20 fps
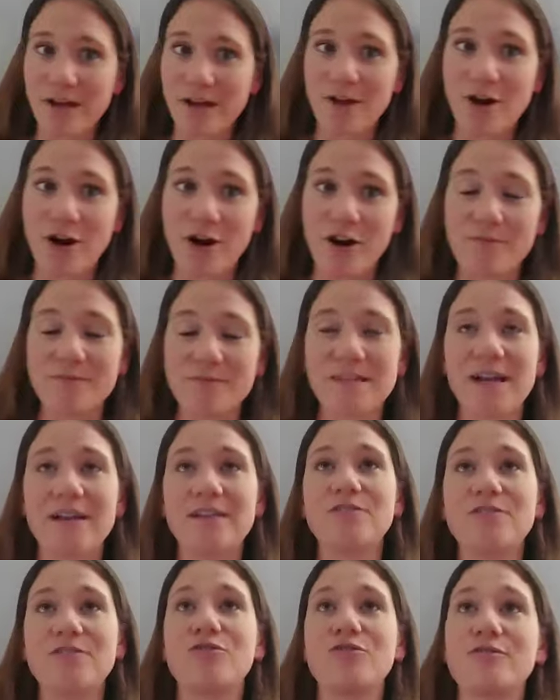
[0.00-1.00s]
my arms.
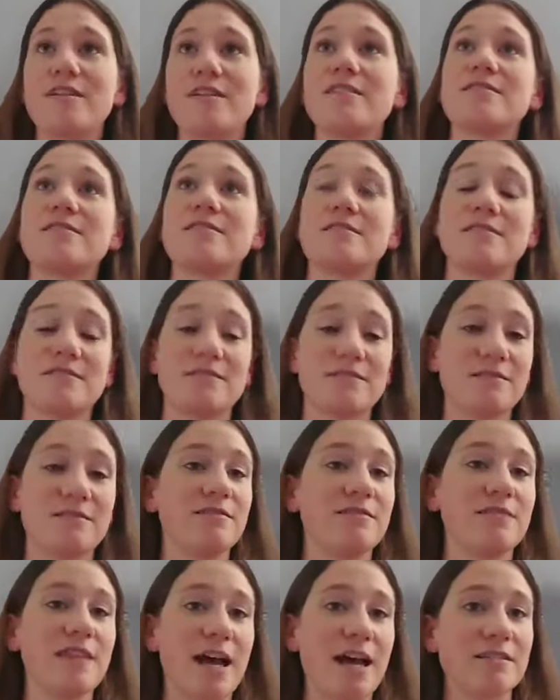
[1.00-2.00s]
I know that
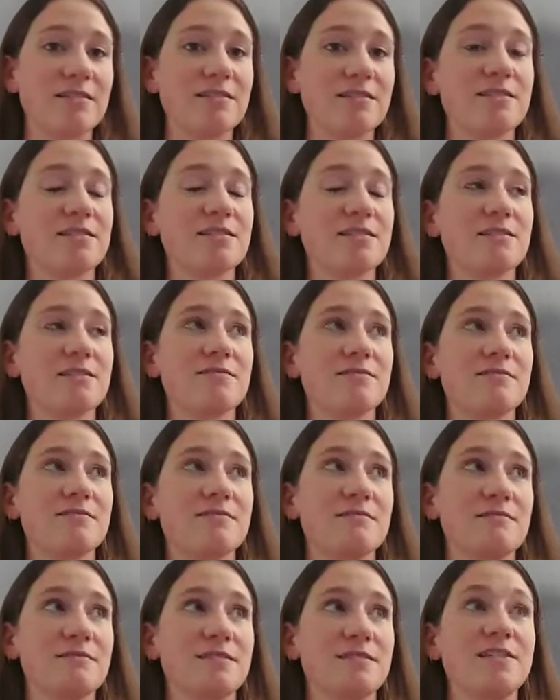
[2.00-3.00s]
that's
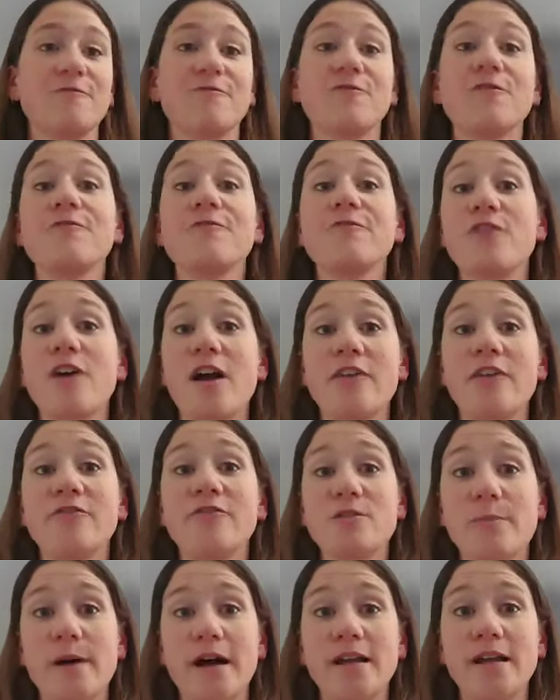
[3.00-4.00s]
different for
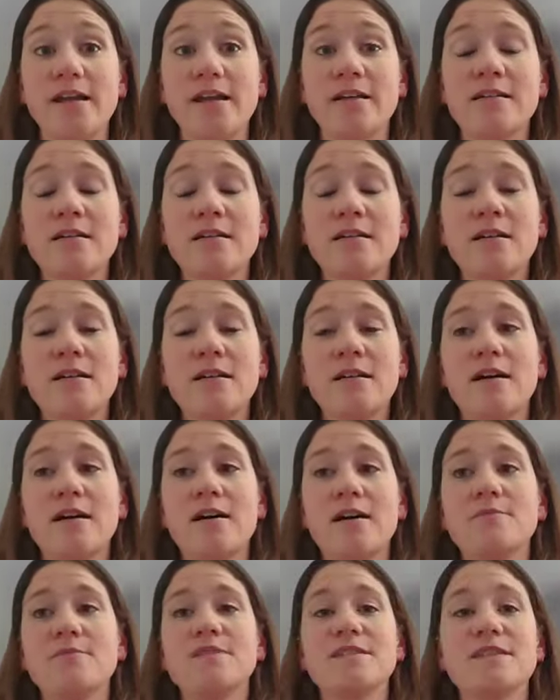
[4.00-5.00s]
everybody.
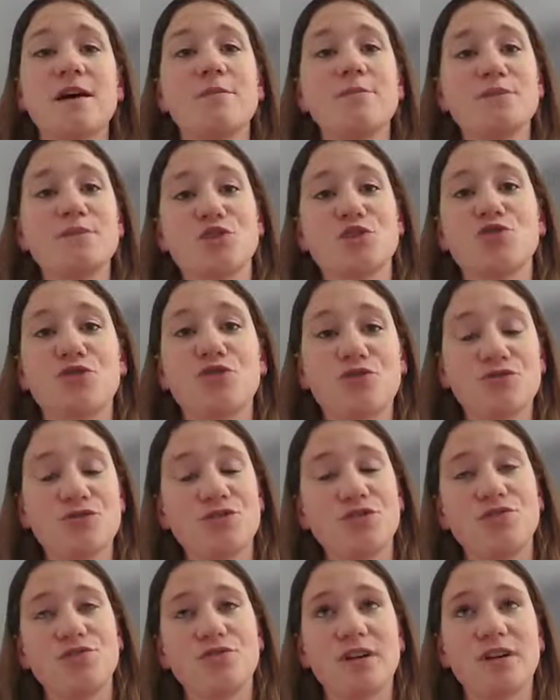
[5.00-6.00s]
Some
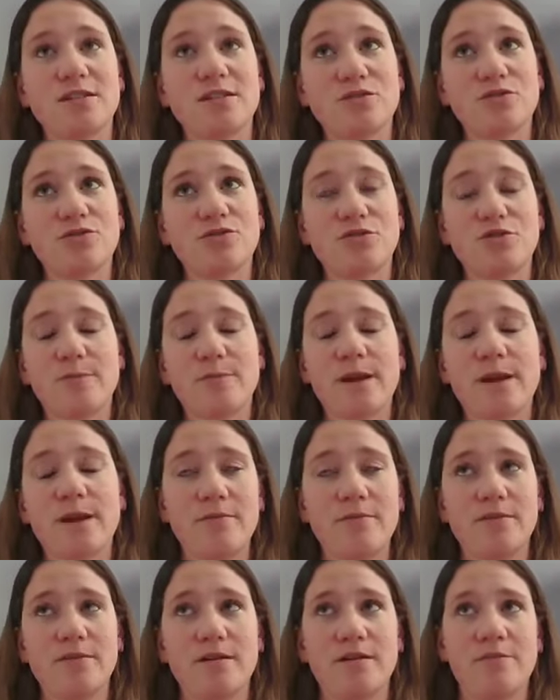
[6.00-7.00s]
surros do get to hold the
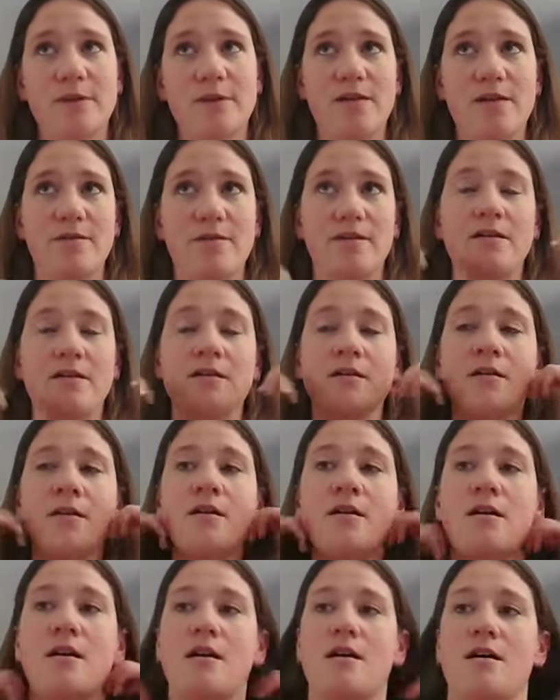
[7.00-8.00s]
baby.
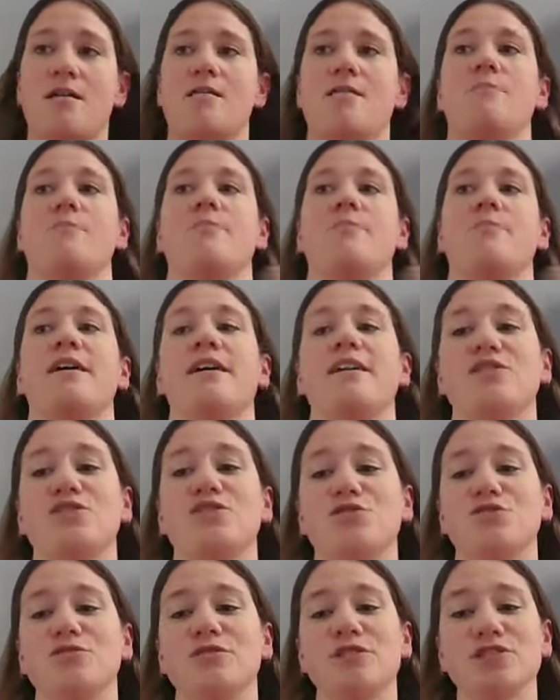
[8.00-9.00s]
But as
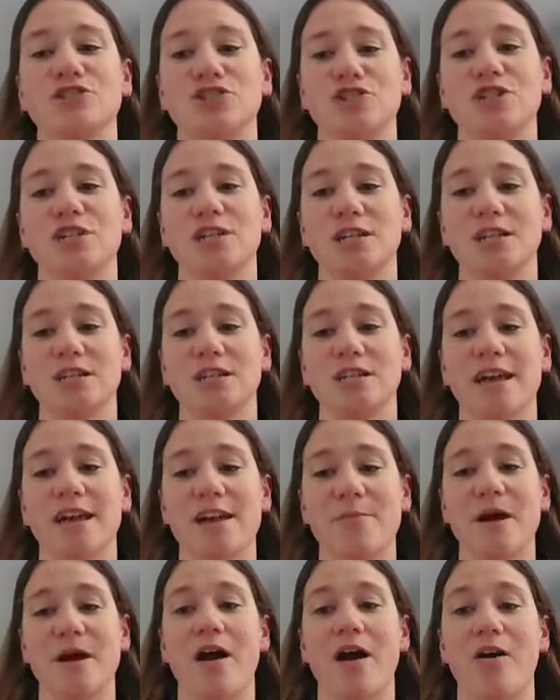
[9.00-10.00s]
soon as she
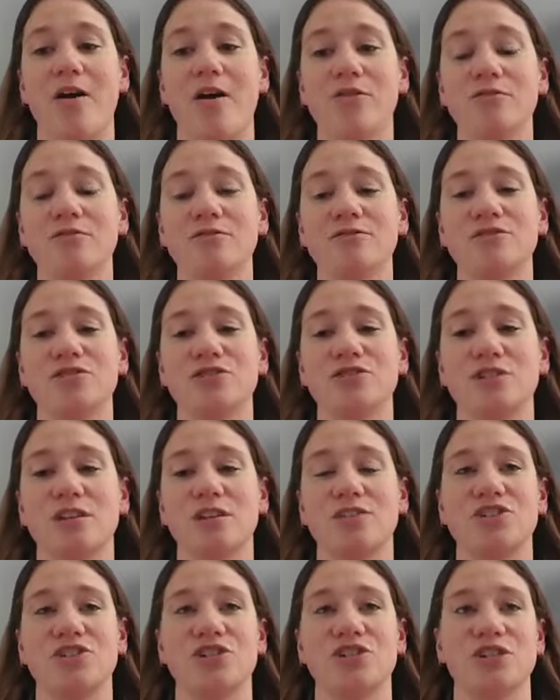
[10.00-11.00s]
came out
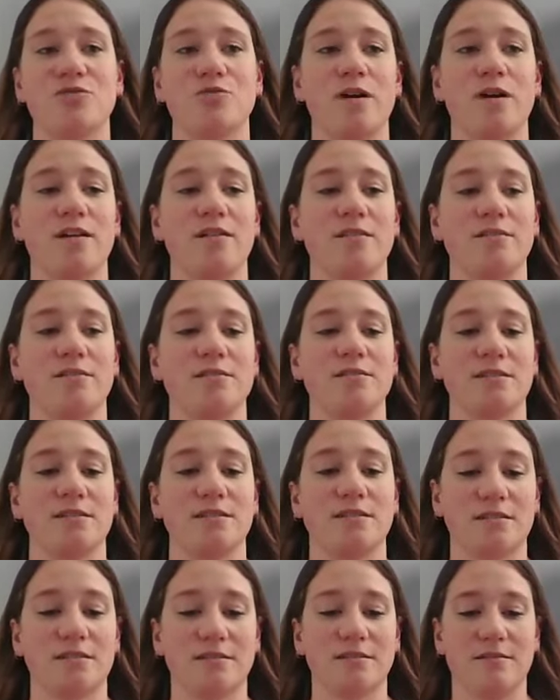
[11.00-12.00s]
and she went into
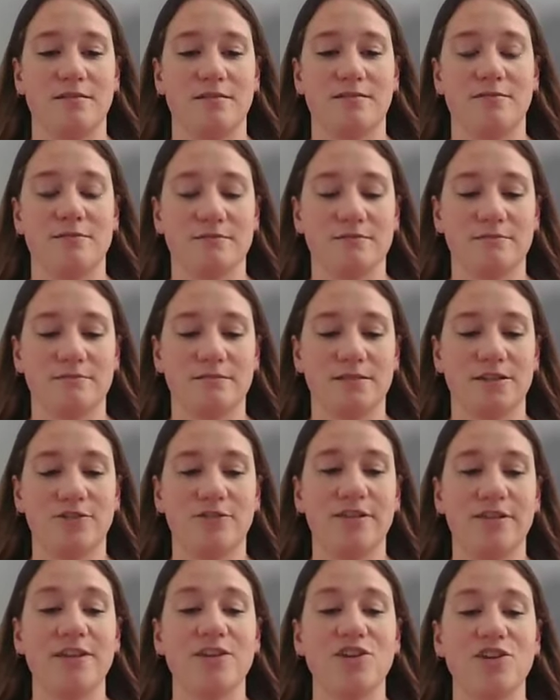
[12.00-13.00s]
the
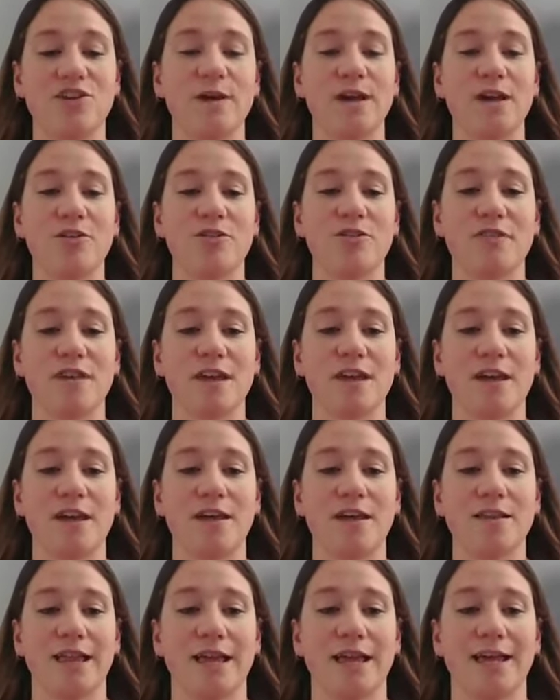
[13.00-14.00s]
little incubator
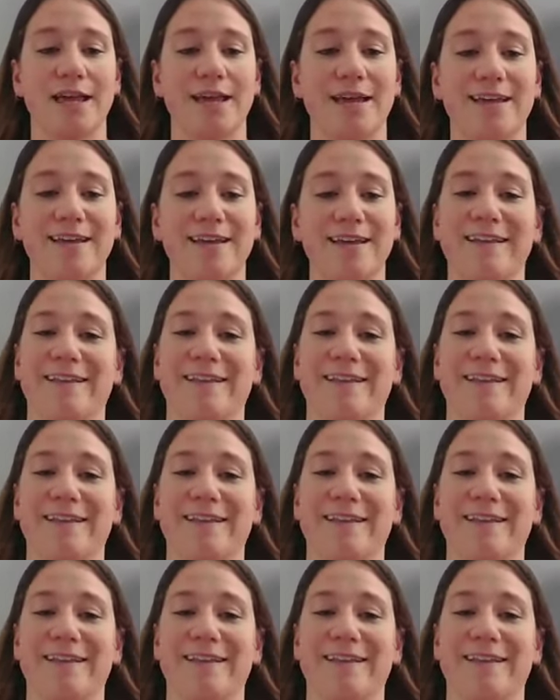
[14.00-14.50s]
thing, like,